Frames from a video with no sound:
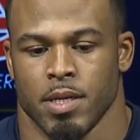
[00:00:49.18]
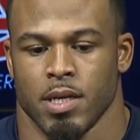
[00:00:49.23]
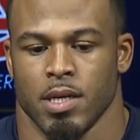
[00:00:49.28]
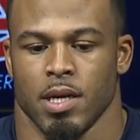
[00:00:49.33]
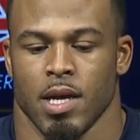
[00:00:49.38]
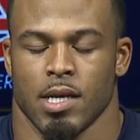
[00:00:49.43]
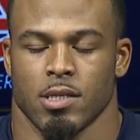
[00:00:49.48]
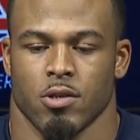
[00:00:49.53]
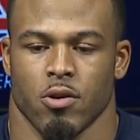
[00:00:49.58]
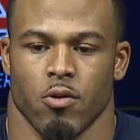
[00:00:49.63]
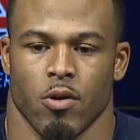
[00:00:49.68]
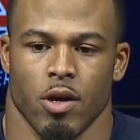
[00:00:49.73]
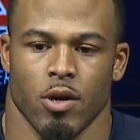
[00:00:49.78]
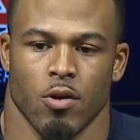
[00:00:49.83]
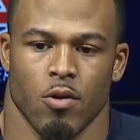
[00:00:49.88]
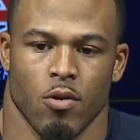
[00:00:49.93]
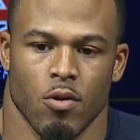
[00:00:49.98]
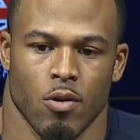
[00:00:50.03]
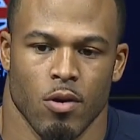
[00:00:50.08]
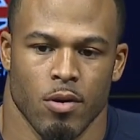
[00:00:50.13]
He has a great
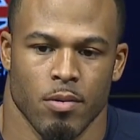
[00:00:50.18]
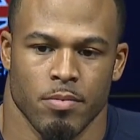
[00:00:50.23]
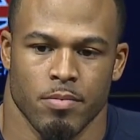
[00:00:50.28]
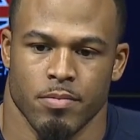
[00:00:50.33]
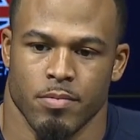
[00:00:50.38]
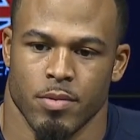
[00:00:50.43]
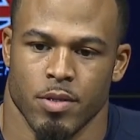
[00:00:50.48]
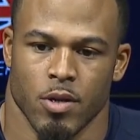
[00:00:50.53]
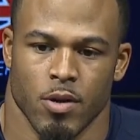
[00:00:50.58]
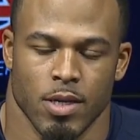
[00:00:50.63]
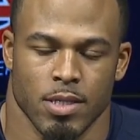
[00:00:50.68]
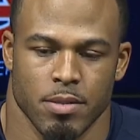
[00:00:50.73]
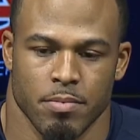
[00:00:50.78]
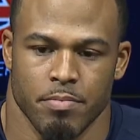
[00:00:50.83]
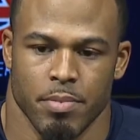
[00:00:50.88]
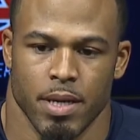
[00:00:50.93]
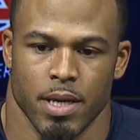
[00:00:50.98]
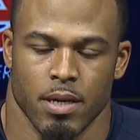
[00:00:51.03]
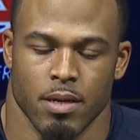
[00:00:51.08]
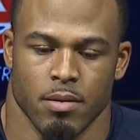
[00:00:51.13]
arm. You know, he's a
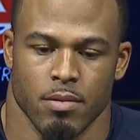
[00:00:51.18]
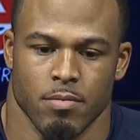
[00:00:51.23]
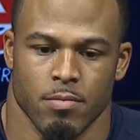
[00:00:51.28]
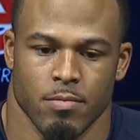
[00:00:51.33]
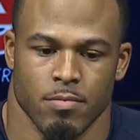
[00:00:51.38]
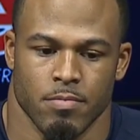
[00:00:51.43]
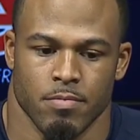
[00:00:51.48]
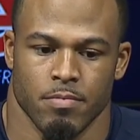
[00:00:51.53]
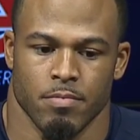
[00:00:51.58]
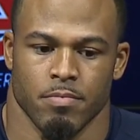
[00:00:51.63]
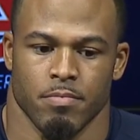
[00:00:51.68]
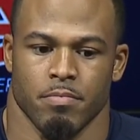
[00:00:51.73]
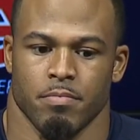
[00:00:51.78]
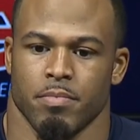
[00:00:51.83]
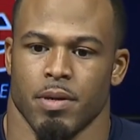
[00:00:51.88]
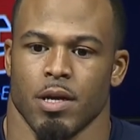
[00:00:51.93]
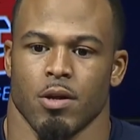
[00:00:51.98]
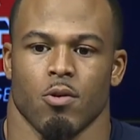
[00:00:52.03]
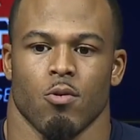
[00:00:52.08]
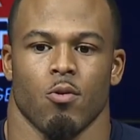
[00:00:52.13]
big
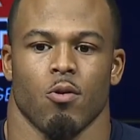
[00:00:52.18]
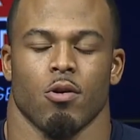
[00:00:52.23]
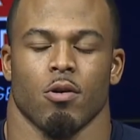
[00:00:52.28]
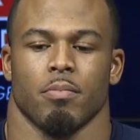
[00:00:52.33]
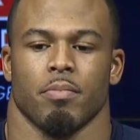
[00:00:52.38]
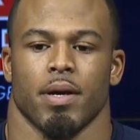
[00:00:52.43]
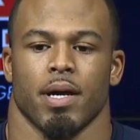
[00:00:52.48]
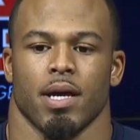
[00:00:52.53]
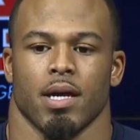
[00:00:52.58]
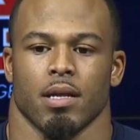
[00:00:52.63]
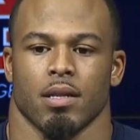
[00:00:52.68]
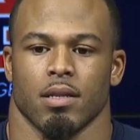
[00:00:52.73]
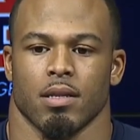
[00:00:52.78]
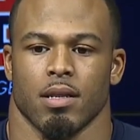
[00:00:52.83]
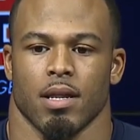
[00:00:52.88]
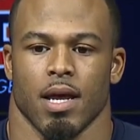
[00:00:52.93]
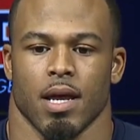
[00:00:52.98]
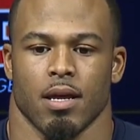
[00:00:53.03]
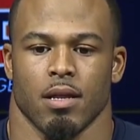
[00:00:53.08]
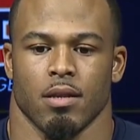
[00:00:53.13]
quarterback
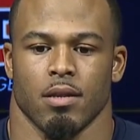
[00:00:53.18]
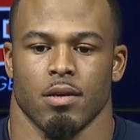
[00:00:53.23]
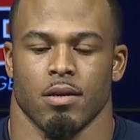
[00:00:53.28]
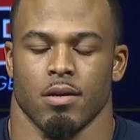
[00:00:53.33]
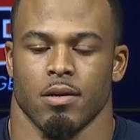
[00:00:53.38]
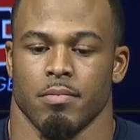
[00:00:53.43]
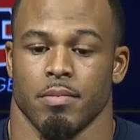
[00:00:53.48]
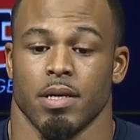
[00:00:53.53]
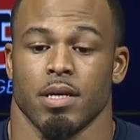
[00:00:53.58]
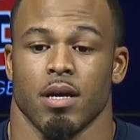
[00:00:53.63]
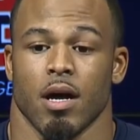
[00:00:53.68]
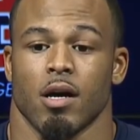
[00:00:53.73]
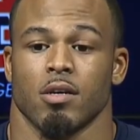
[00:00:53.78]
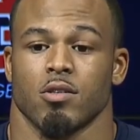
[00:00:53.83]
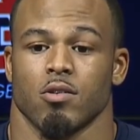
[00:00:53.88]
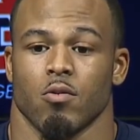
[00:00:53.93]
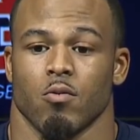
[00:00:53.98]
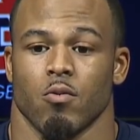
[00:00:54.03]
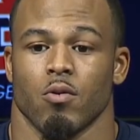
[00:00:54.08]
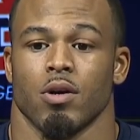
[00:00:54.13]
that can he can
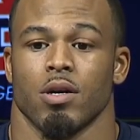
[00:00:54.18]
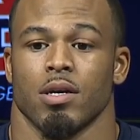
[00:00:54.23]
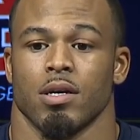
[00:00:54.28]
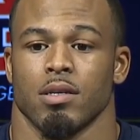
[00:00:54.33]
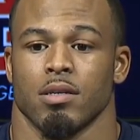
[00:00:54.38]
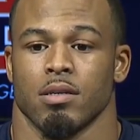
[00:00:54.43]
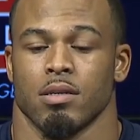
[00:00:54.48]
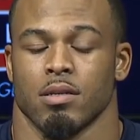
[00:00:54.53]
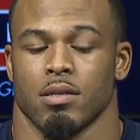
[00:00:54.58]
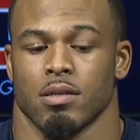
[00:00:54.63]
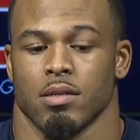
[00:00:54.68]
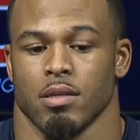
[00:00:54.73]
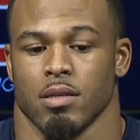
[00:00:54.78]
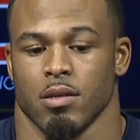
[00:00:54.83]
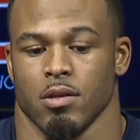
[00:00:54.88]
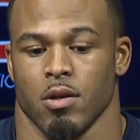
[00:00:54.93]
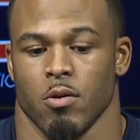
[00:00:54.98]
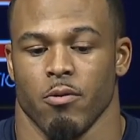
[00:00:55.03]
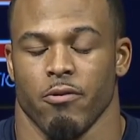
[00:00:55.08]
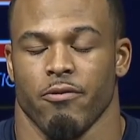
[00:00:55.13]
also run. You
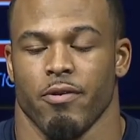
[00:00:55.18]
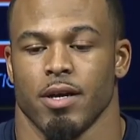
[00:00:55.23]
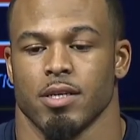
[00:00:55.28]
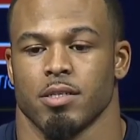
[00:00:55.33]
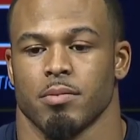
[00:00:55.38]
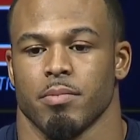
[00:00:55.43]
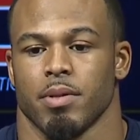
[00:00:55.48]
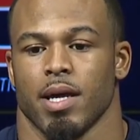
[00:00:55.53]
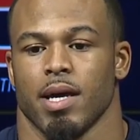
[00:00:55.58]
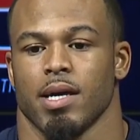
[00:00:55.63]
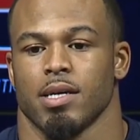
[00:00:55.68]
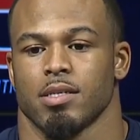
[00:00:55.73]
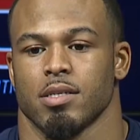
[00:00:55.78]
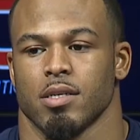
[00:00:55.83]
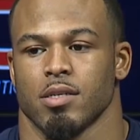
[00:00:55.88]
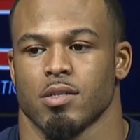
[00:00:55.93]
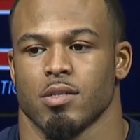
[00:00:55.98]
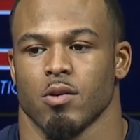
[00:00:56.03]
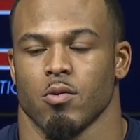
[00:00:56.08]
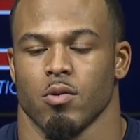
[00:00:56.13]
know, we faced him last
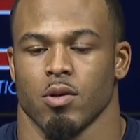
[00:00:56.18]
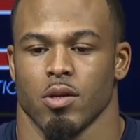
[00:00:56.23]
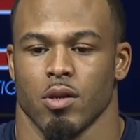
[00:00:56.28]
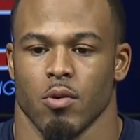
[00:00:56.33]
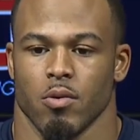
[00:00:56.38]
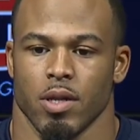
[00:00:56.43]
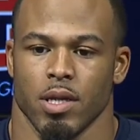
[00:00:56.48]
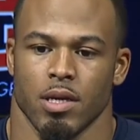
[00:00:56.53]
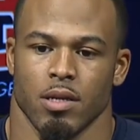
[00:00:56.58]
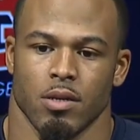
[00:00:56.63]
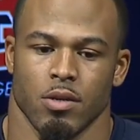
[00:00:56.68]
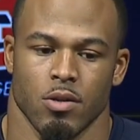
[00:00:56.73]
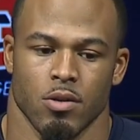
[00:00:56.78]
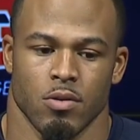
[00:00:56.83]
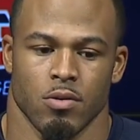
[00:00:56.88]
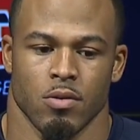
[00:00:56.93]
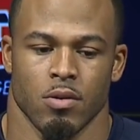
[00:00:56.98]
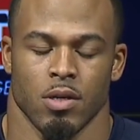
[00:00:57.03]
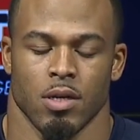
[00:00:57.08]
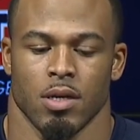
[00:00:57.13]
year, so we know what he can do.